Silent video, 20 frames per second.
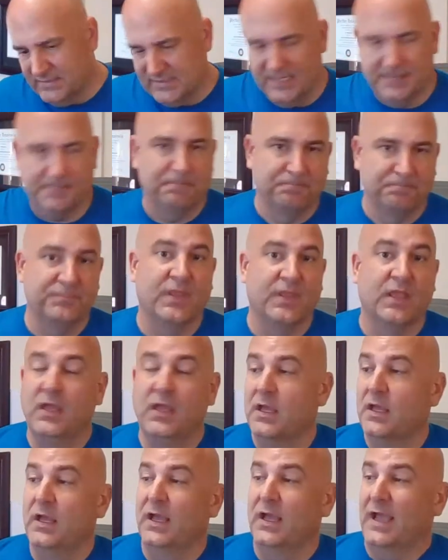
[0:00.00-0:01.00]
exam.
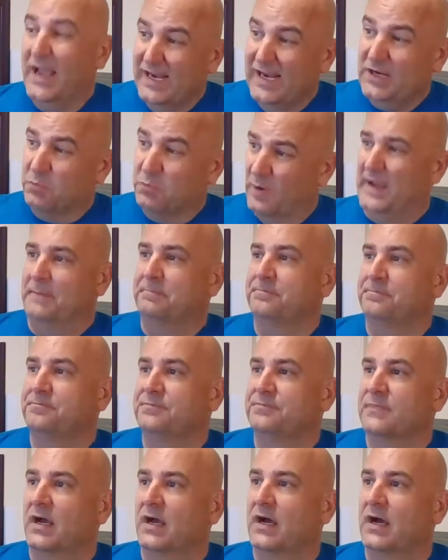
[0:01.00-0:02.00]
Anyway,
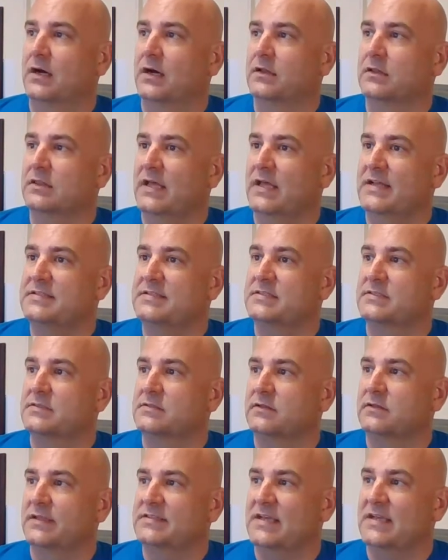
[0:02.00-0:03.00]

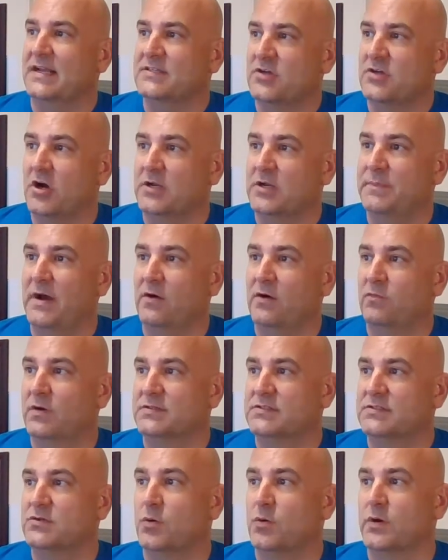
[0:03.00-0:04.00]
let's kind of talk about
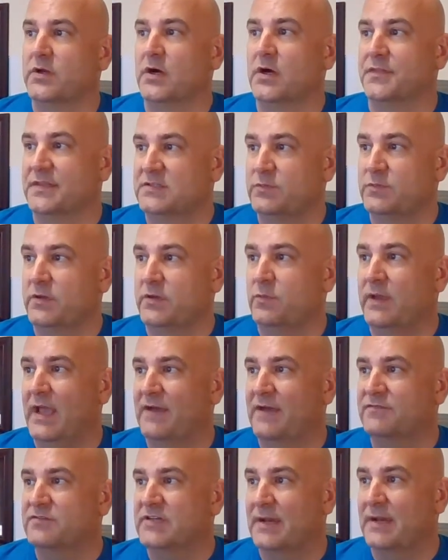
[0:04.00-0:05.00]
what's going on. This week we
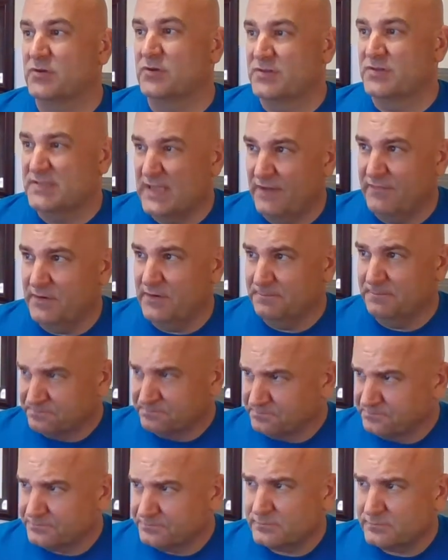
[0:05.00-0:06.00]
have Chapter 7,
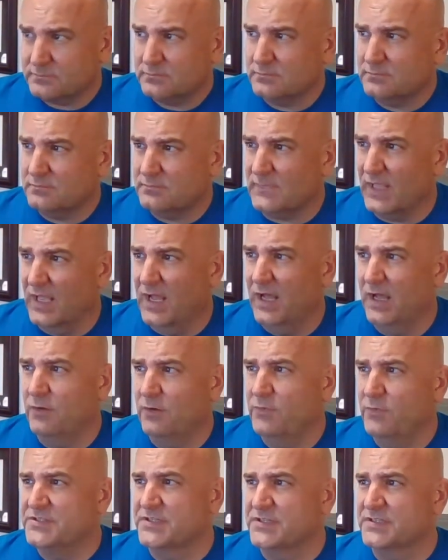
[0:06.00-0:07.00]

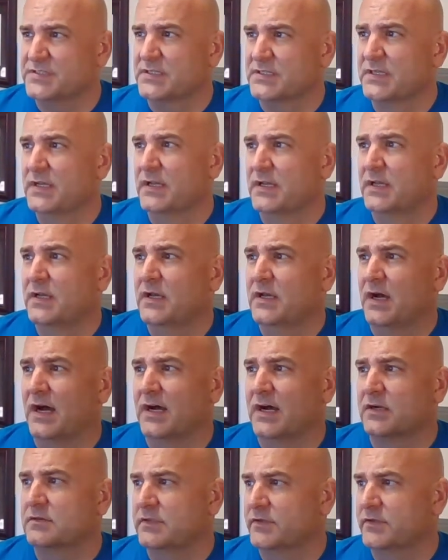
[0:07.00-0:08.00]
which is
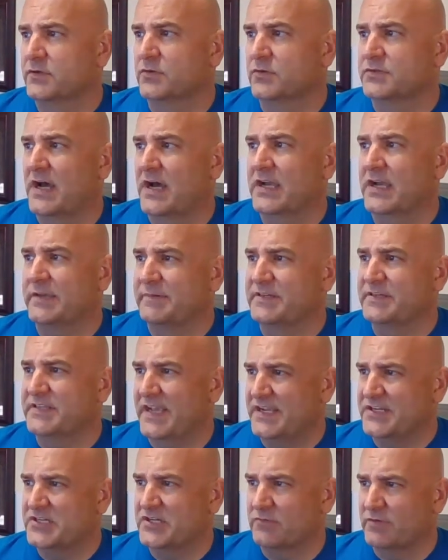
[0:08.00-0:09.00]
clinical
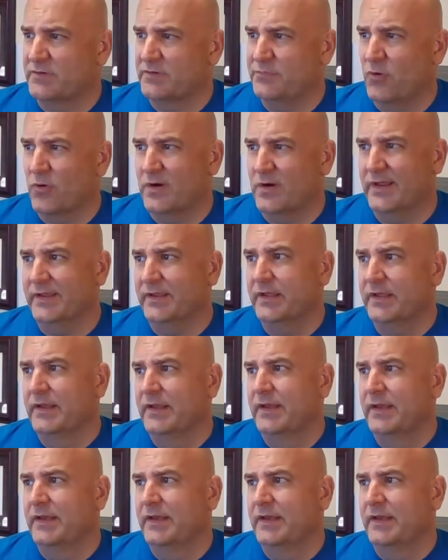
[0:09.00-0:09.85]
documentation and reporting.